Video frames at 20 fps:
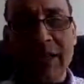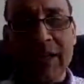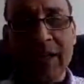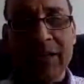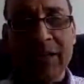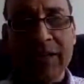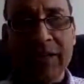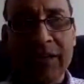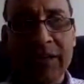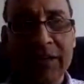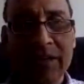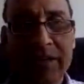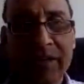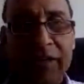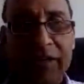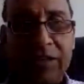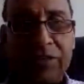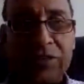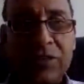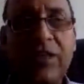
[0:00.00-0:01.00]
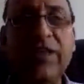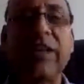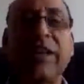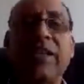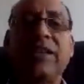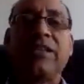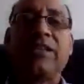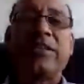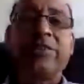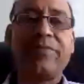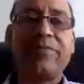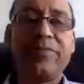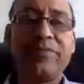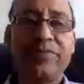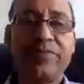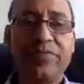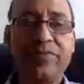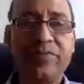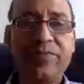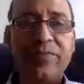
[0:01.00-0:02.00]
concentration is also increasing.
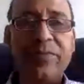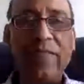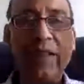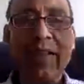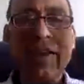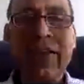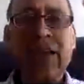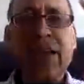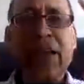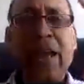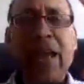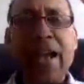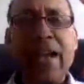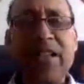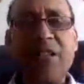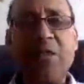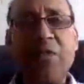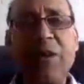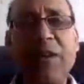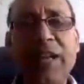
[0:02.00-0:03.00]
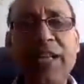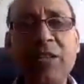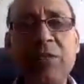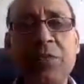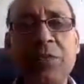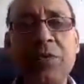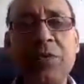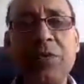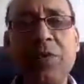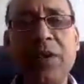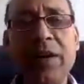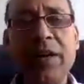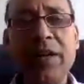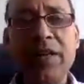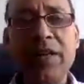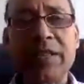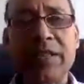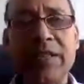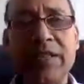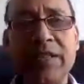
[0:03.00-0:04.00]
As far as pure water
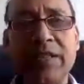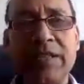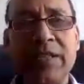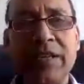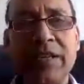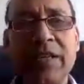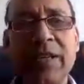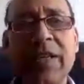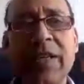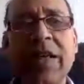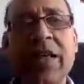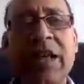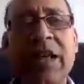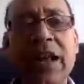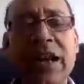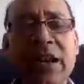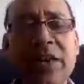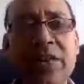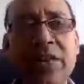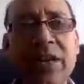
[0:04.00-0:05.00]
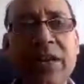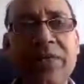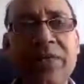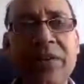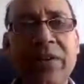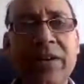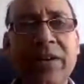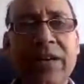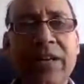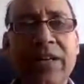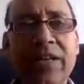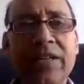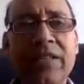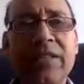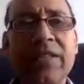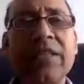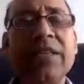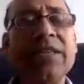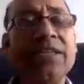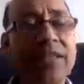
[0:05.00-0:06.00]
is concerned, at 25
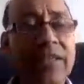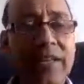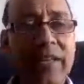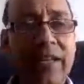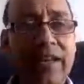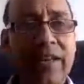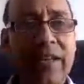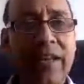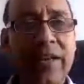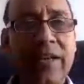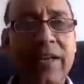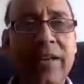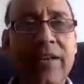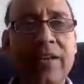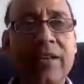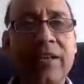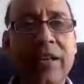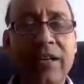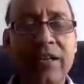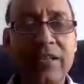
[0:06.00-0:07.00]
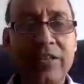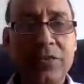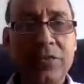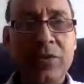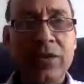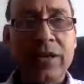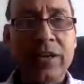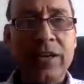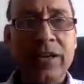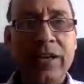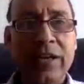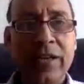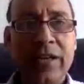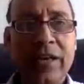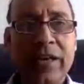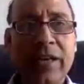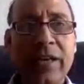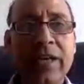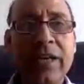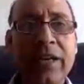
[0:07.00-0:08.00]
degrees centigrade, that is 298
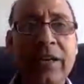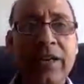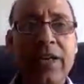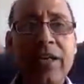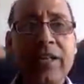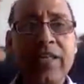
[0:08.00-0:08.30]
K